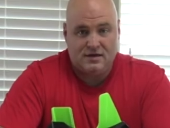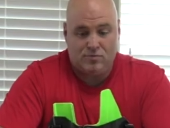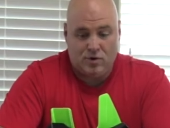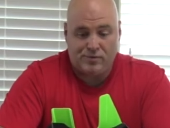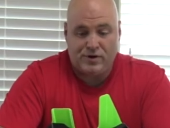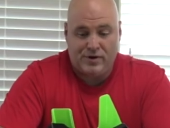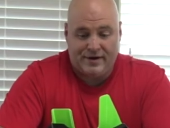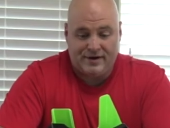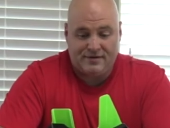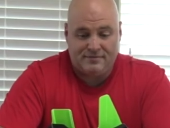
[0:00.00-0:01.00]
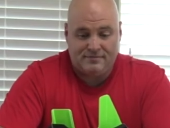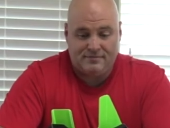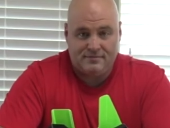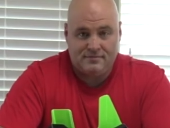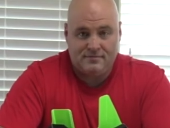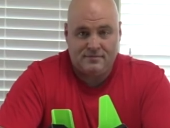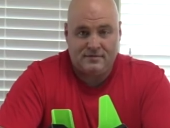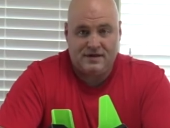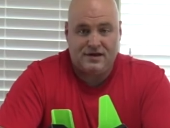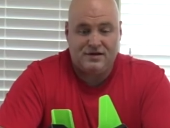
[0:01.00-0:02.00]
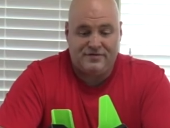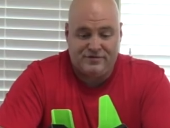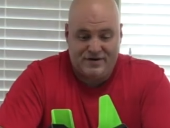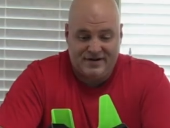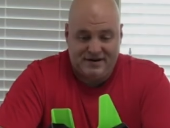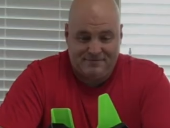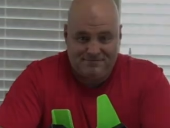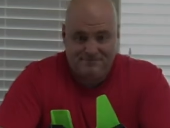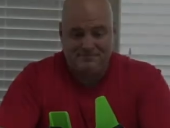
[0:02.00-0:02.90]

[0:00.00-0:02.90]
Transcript: You won't regret it. Thank you. Have a great day.